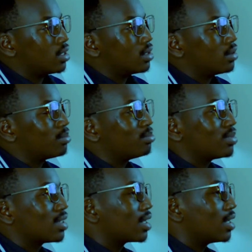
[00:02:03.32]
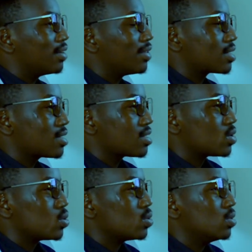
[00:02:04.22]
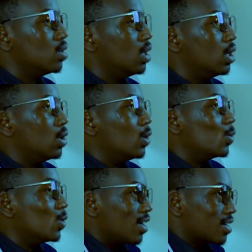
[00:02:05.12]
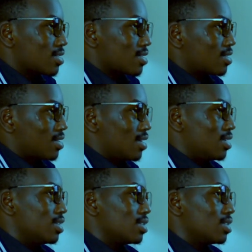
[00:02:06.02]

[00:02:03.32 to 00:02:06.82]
They can have access to who accessed their